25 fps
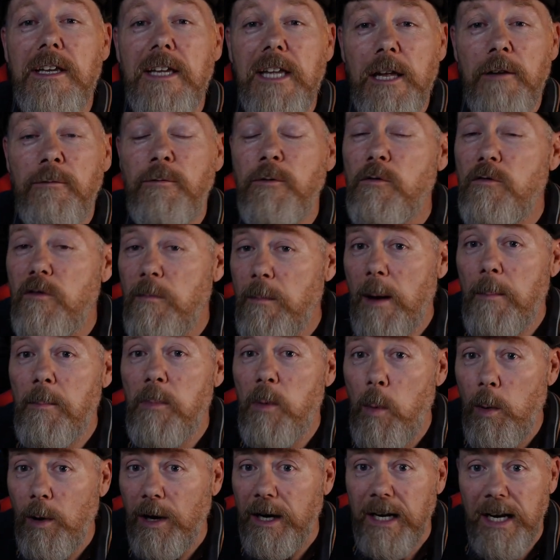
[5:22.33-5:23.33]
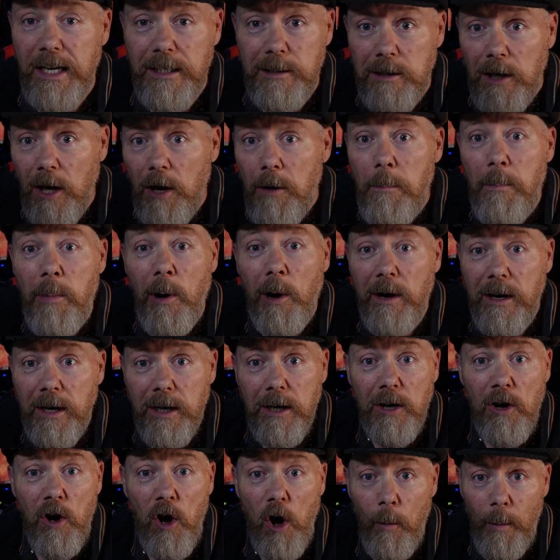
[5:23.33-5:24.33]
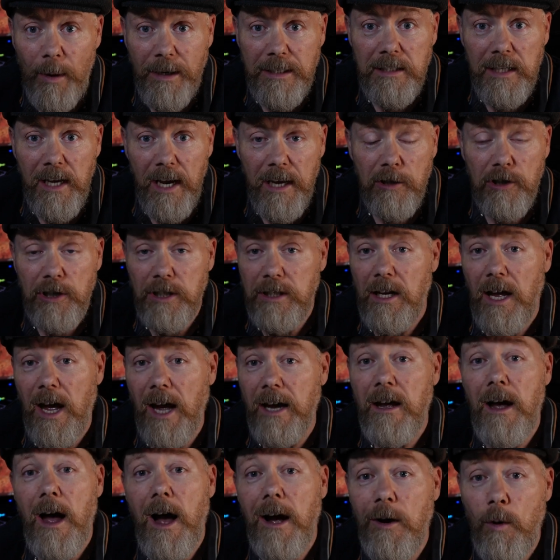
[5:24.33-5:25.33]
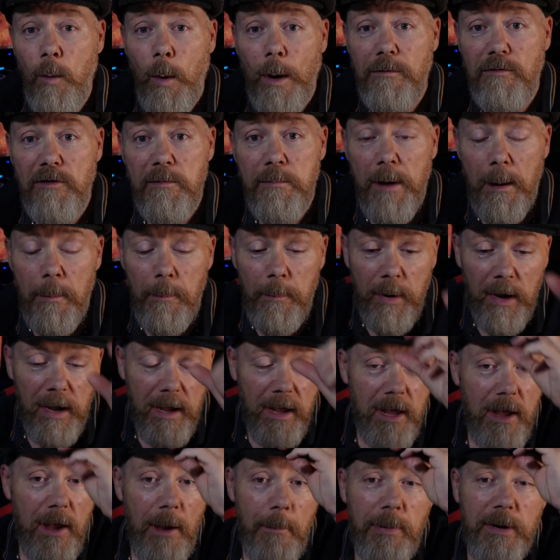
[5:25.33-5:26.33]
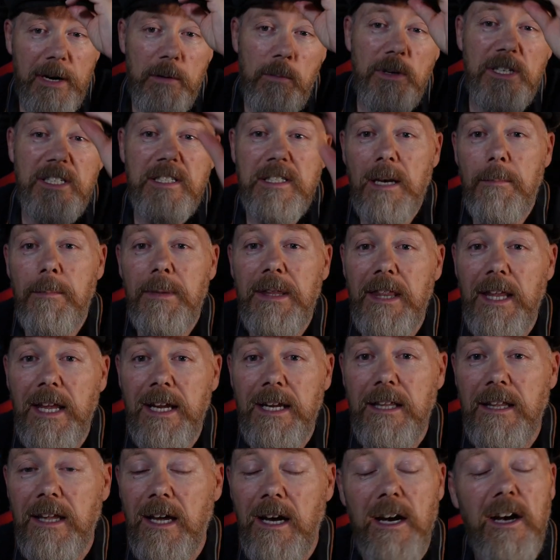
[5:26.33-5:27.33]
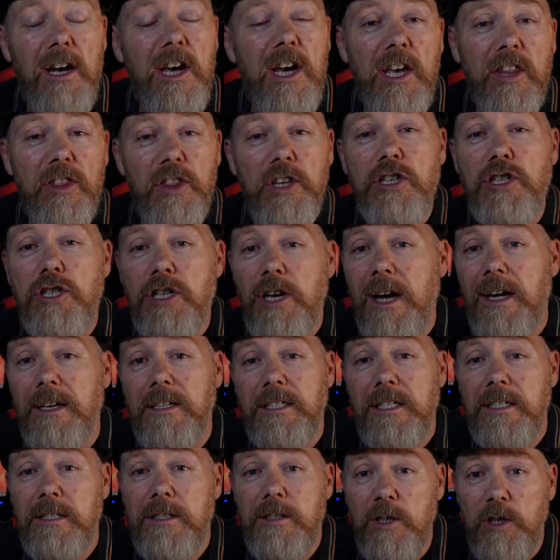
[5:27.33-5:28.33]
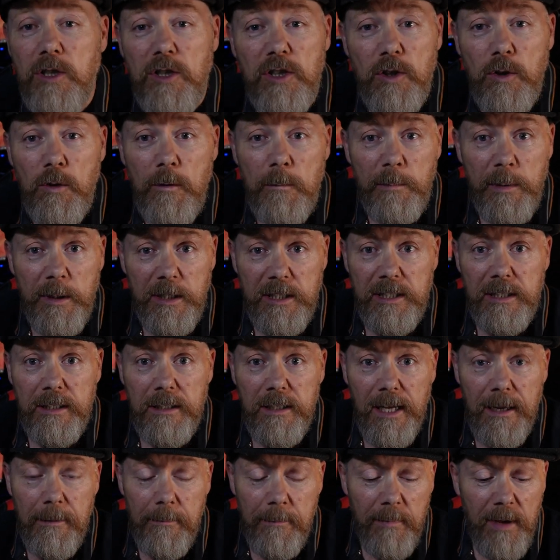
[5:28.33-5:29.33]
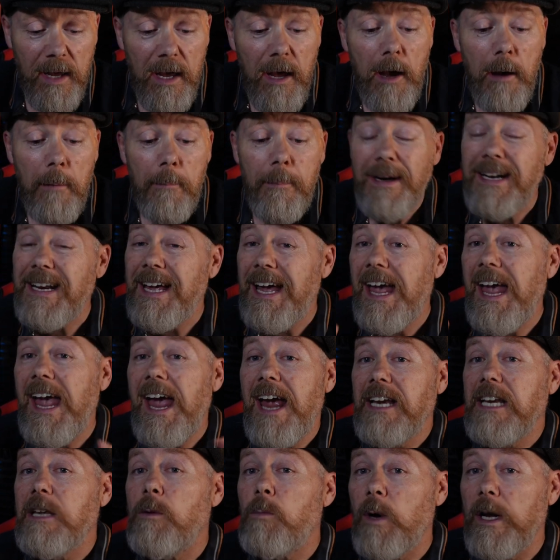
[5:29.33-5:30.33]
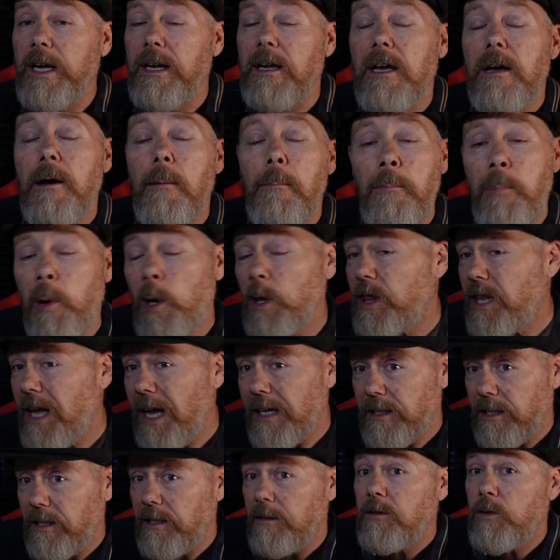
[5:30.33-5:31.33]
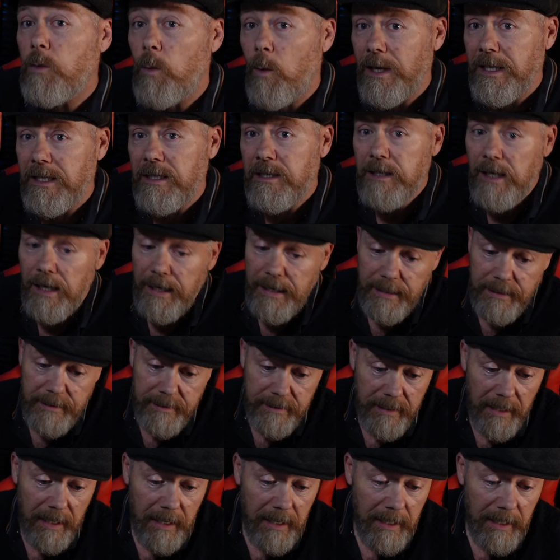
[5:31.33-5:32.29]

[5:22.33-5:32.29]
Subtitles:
If you remember what it is, put it in the comment section. I can't quite remember, but it was something like that. The chances are super slim, but anyway, put that to one side,